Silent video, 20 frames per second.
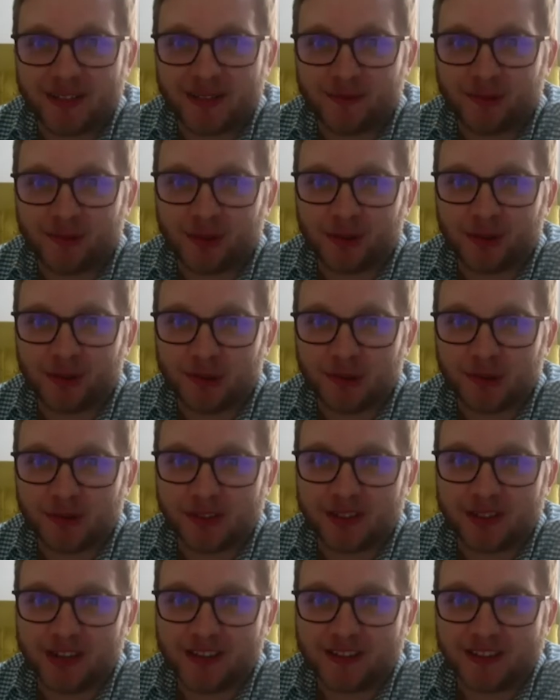of roles,
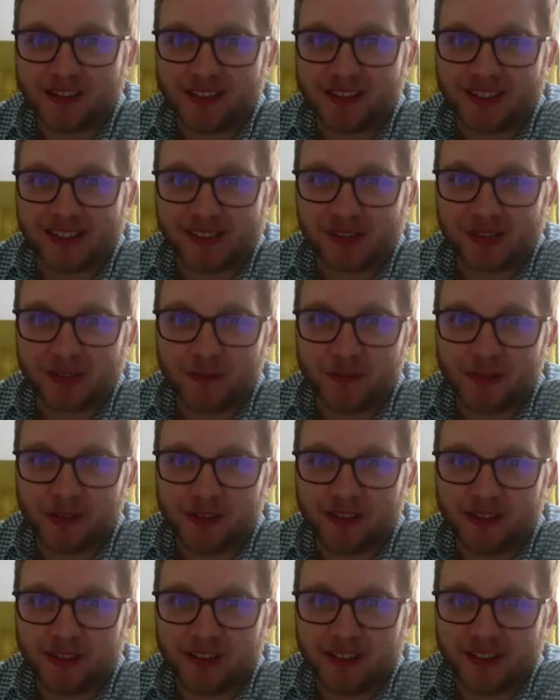and I think that's
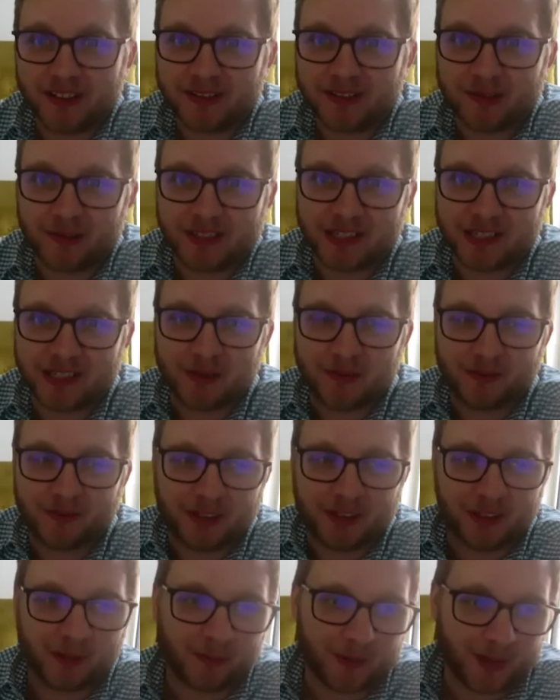something that is critical for
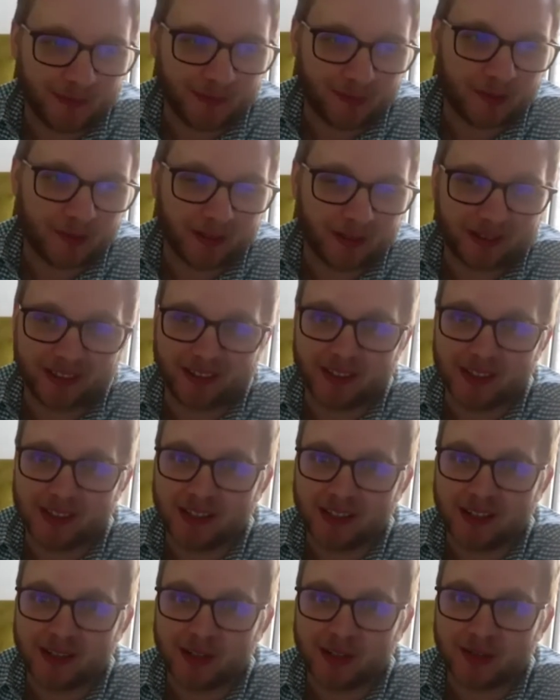young people looking at
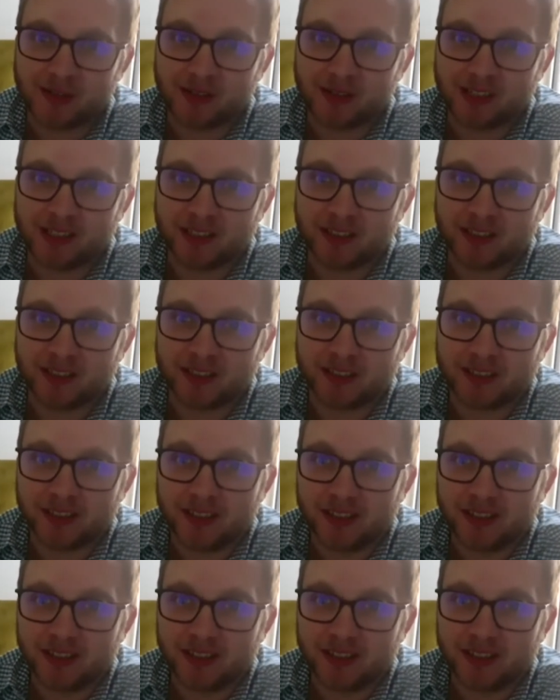the industry, is